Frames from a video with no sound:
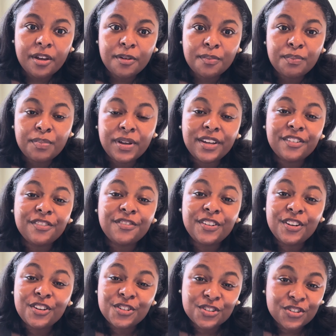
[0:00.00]
But
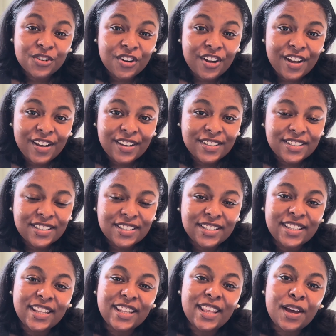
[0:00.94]
fingers crossed
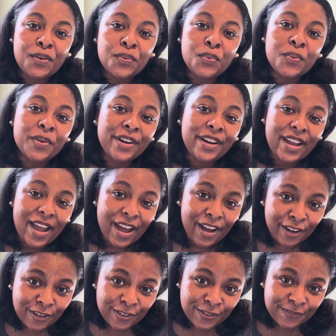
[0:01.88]
that will work
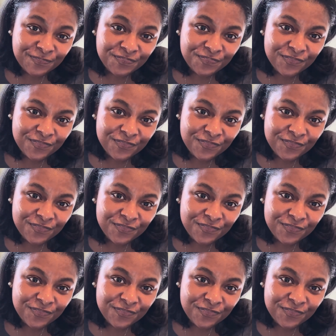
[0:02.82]
out.